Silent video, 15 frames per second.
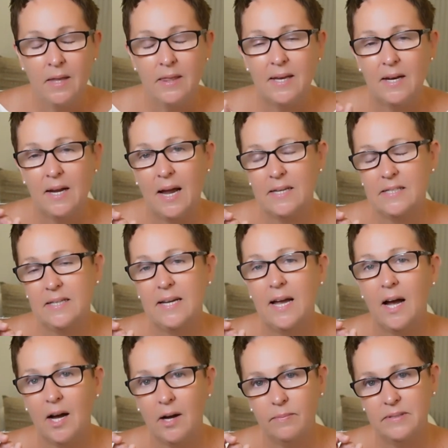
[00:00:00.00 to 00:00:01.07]
that actually
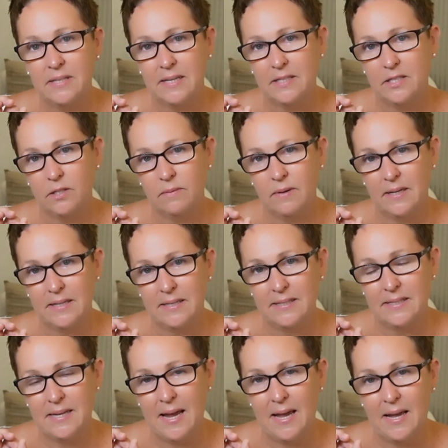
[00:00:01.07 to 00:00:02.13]
helps us to
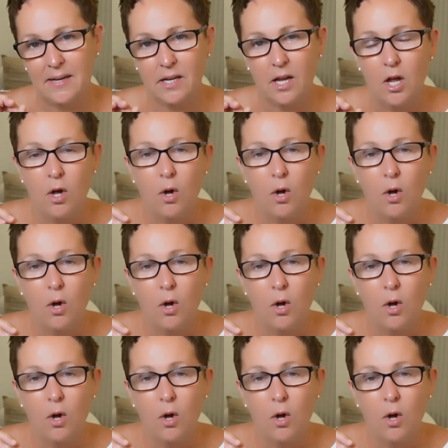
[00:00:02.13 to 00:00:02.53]
understand